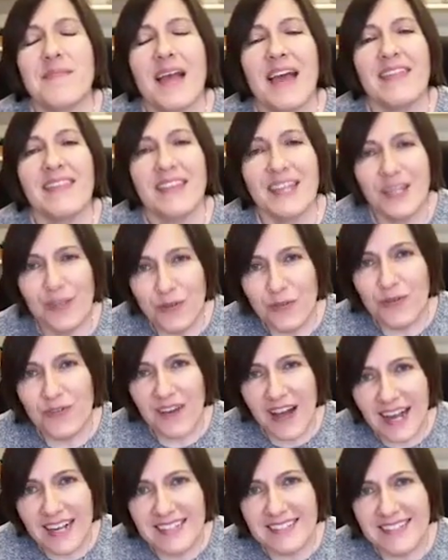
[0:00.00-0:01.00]
and that you
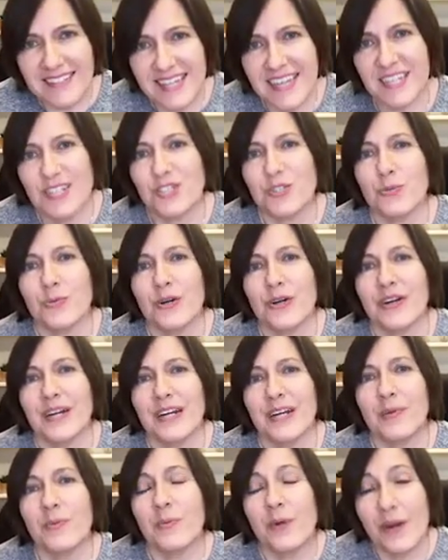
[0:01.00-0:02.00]
find
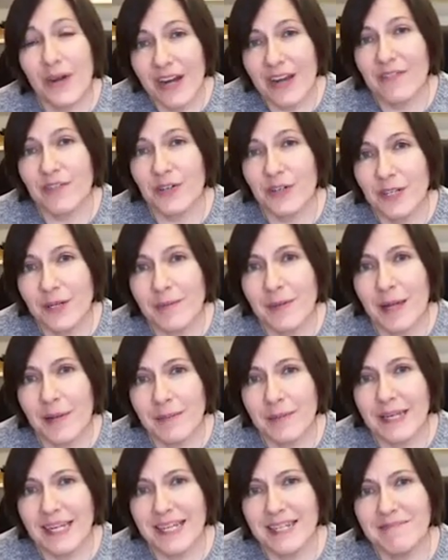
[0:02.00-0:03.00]
sanctuary wherever you may
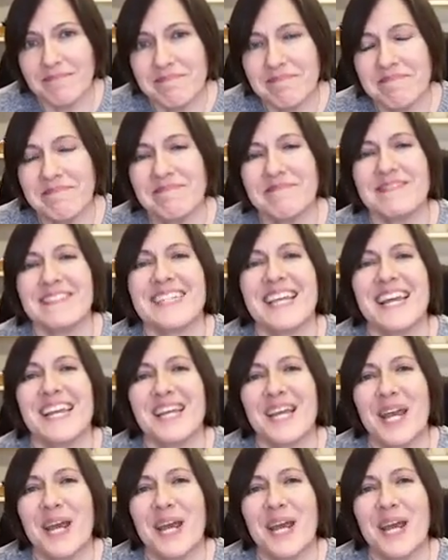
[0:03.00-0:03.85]
be. Take